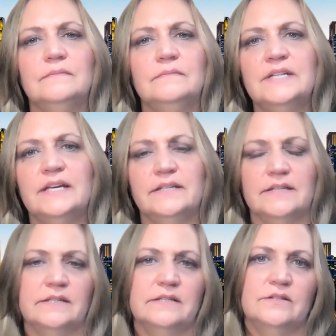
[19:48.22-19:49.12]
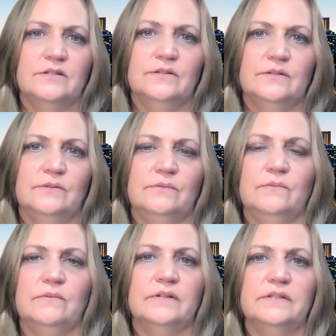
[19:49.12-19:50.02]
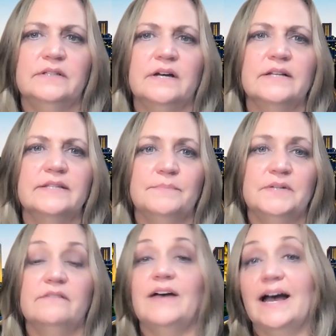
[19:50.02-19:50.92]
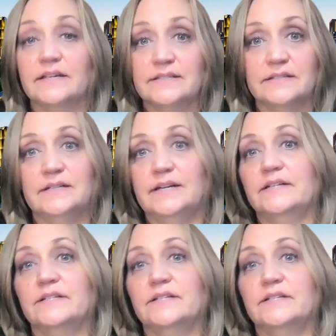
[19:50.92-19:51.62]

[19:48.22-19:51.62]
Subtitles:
takes us to the concept of access to data.